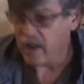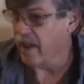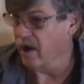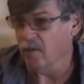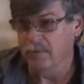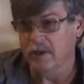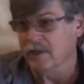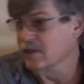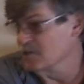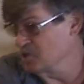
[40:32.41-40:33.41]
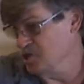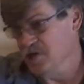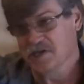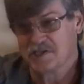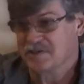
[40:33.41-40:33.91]
and Albinius
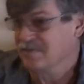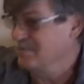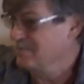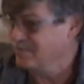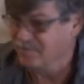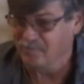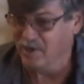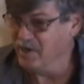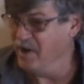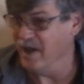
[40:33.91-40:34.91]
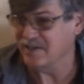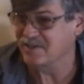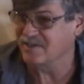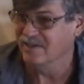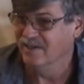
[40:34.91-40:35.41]
just went
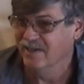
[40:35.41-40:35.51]
nuts.